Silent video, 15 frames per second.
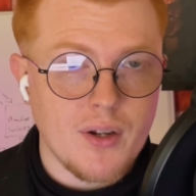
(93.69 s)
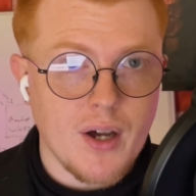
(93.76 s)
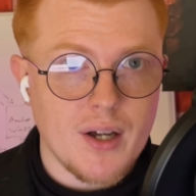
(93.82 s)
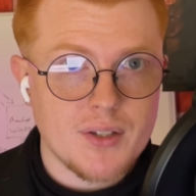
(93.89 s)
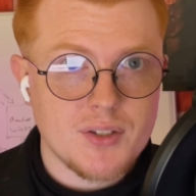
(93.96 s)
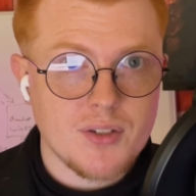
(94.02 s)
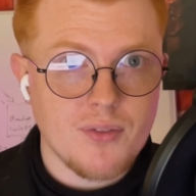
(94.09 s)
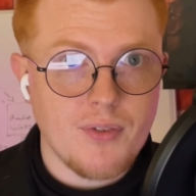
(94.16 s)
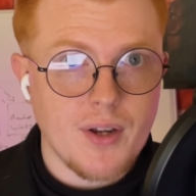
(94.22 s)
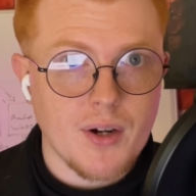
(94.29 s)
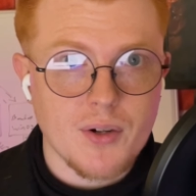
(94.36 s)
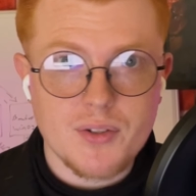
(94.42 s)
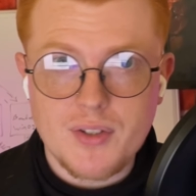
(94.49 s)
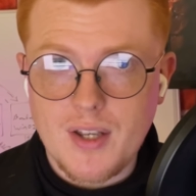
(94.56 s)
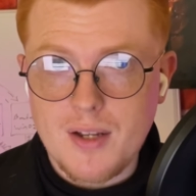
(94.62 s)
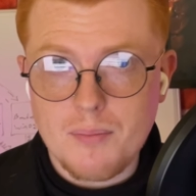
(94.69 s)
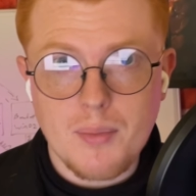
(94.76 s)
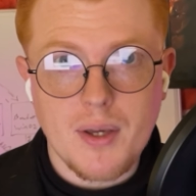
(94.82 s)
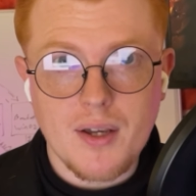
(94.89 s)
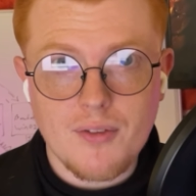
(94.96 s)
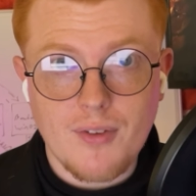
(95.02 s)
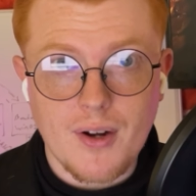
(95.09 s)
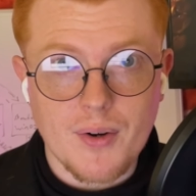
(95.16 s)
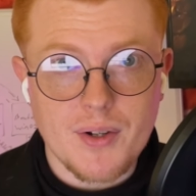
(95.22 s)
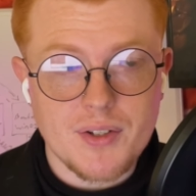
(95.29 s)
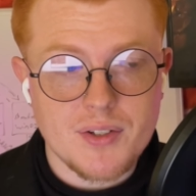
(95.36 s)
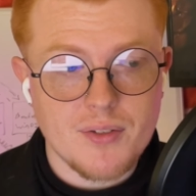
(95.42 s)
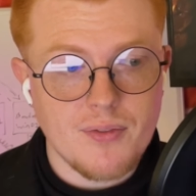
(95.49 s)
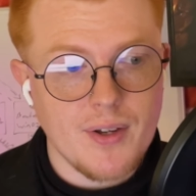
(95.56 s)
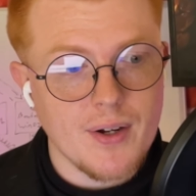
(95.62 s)
not severe, 10 being very
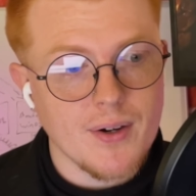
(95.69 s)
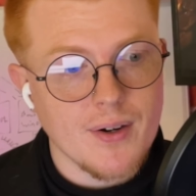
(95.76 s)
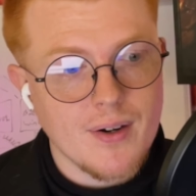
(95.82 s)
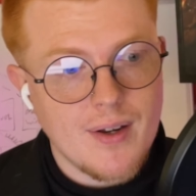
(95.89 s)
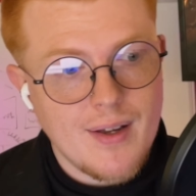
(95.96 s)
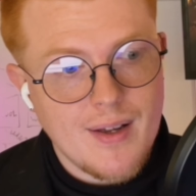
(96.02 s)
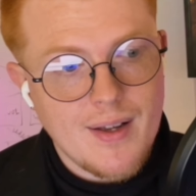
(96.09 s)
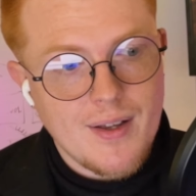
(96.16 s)
severe,